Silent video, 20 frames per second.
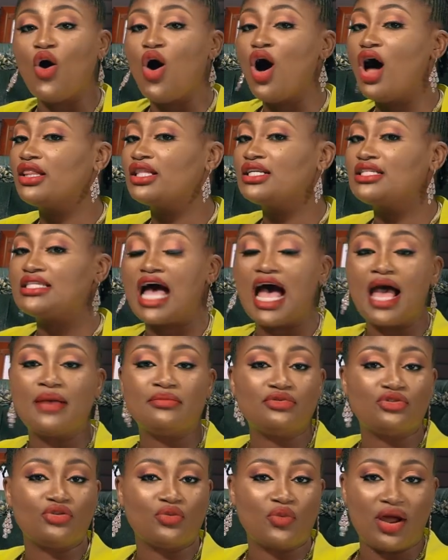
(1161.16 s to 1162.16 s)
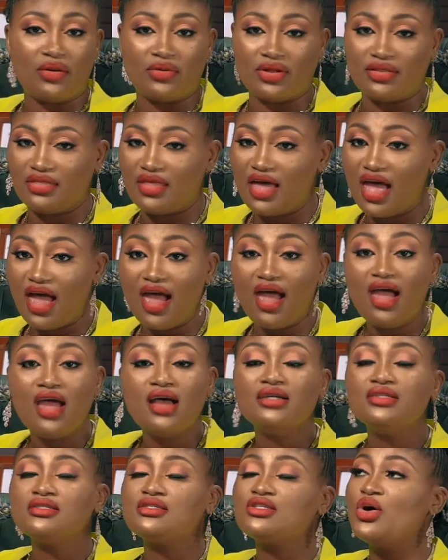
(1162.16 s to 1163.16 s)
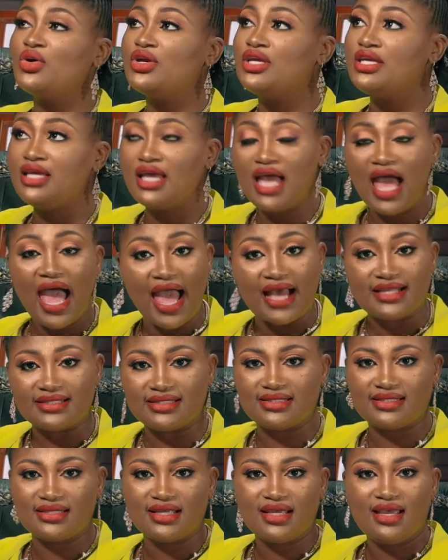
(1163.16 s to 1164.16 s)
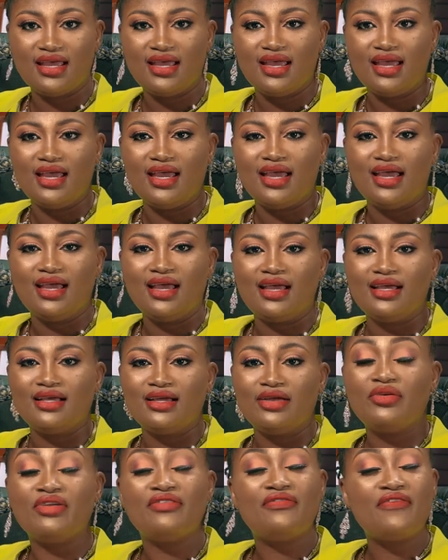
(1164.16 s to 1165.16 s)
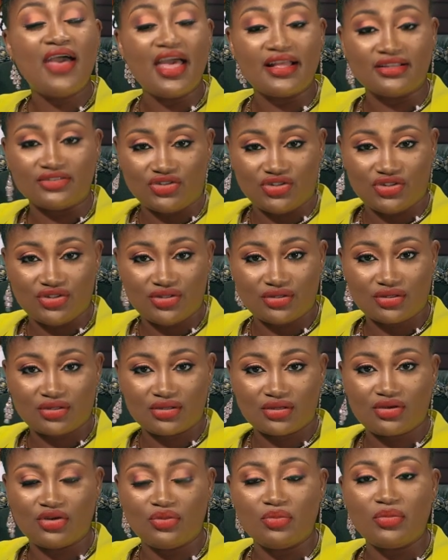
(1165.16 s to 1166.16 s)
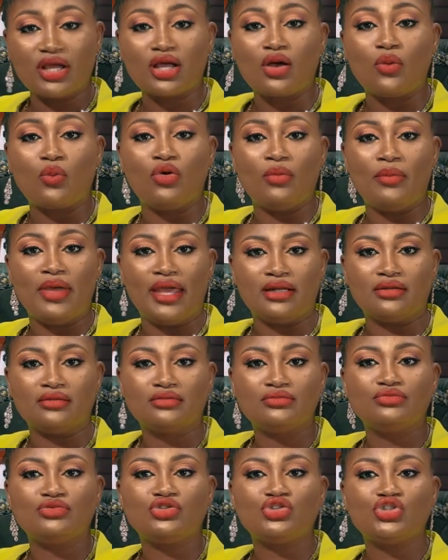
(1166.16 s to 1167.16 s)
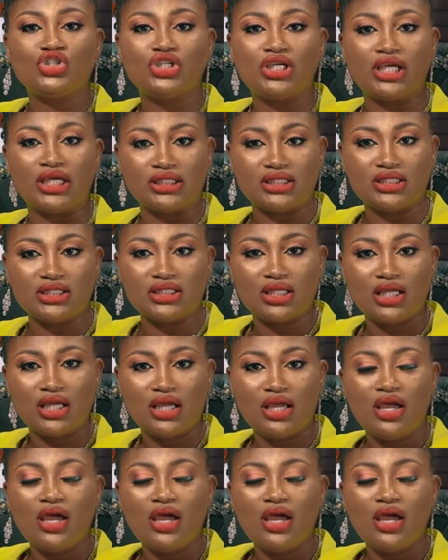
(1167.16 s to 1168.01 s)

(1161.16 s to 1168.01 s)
for all the times you weren't there. So yes, revenge could make a woman cheat.